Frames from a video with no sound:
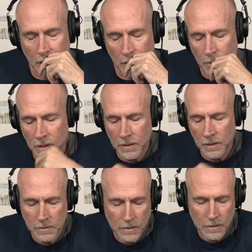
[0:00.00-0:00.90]

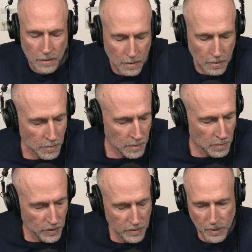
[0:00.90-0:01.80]
Well,
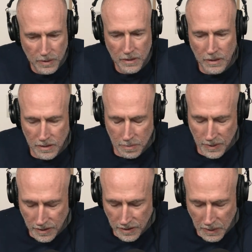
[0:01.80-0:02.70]
most importantly, let's
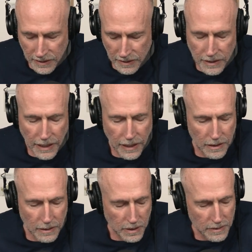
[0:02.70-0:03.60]
bring this back to
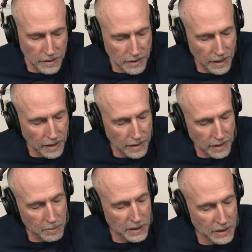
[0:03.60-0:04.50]
daddy. And when I say daddy,
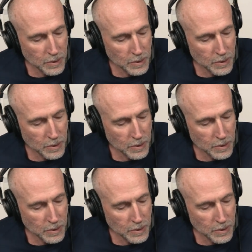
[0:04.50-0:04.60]
I mean